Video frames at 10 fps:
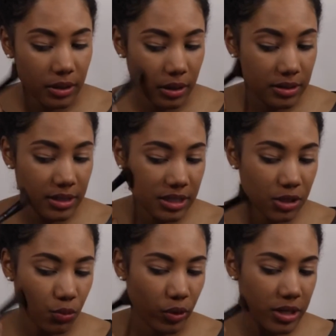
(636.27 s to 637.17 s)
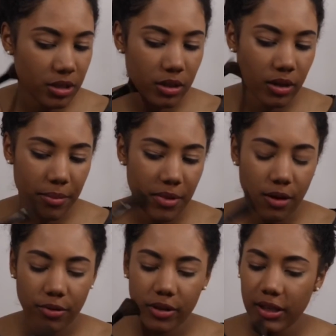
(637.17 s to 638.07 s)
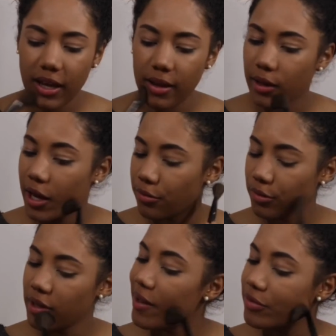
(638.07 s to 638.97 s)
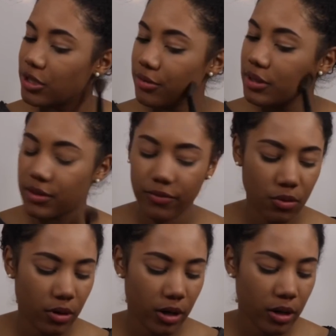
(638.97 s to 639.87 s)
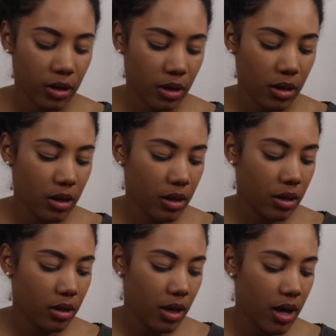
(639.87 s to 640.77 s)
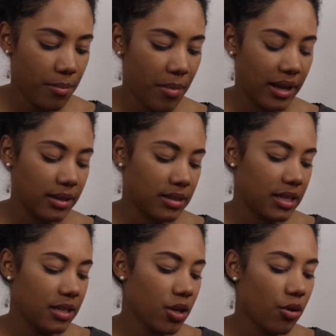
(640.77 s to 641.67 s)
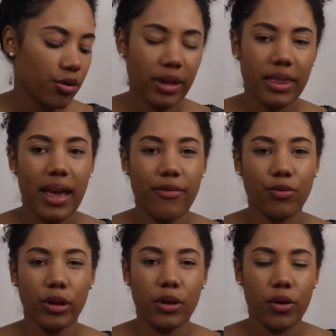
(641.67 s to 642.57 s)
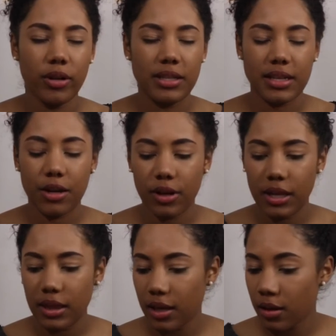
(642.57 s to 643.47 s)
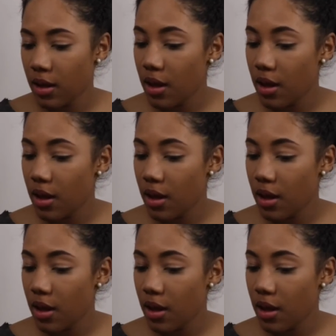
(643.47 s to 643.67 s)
Since it's winter, I don't really have to do this for my T-zone or like that I have really oily skin or anything.